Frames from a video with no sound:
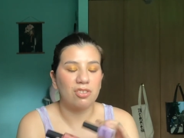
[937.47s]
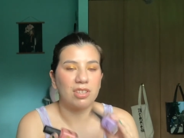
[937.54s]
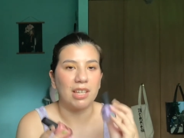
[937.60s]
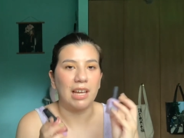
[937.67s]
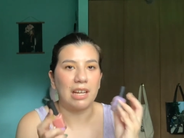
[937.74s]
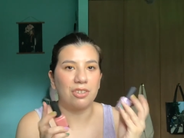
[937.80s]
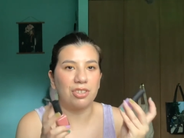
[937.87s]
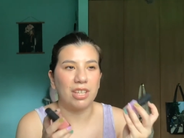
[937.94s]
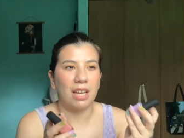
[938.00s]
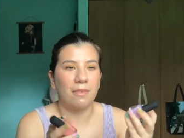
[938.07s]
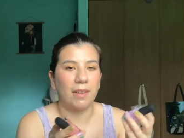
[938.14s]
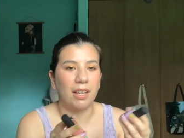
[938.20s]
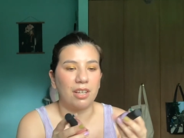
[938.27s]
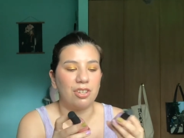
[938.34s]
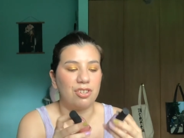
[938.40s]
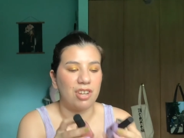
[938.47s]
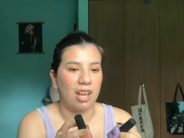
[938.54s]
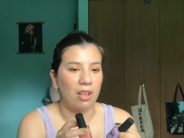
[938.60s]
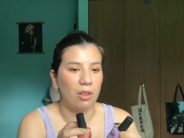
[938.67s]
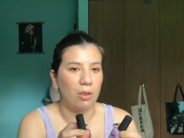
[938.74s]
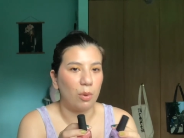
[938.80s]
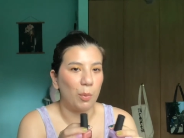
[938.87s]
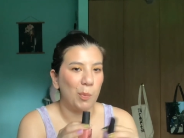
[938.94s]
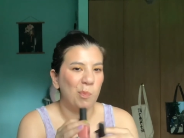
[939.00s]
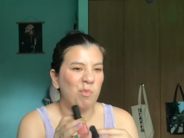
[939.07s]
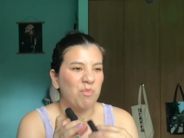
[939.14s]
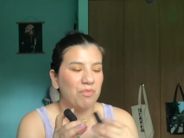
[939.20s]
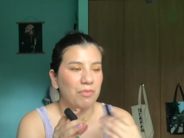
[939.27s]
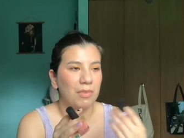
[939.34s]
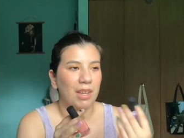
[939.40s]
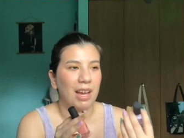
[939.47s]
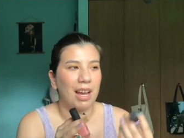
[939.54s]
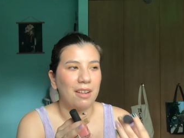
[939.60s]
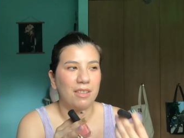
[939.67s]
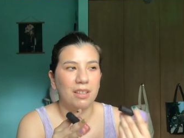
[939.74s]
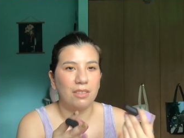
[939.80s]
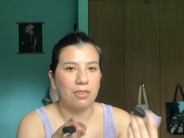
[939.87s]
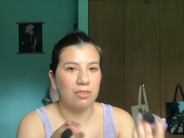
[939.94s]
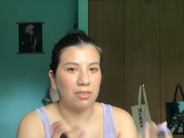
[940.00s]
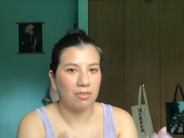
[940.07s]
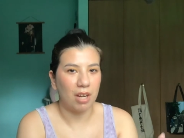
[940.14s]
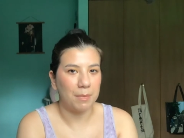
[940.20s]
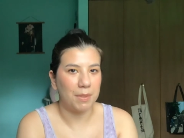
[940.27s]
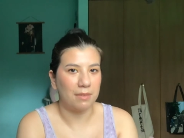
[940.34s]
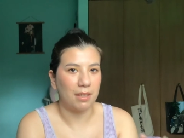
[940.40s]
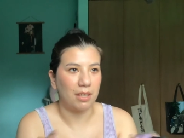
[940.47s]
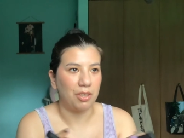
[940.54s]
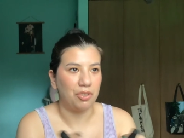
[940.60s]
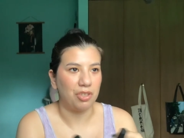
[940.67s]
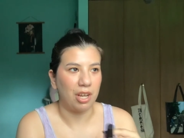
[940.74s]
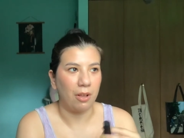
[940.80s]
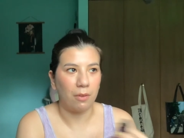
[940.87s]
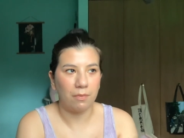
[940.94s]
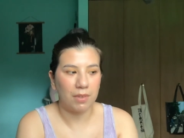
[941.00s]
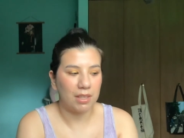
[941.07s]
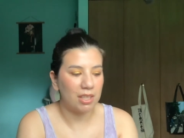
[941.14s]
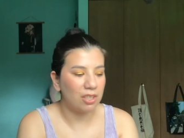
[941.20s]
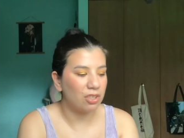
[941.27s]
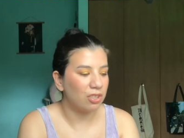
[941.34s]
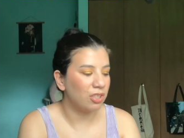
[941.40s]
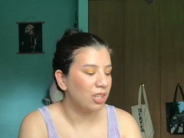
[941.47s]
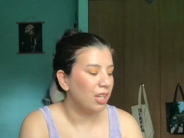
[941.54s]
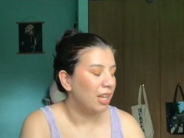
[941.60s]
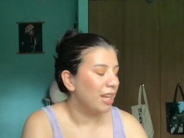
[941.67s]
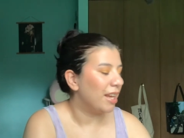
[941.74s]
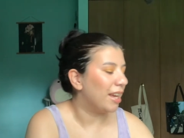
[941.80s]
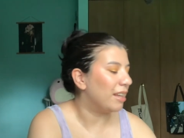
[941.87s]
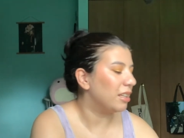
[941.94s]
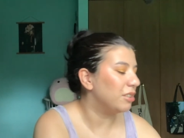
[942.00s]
They actually have like a gel, I think they're described as like a gel finish. And I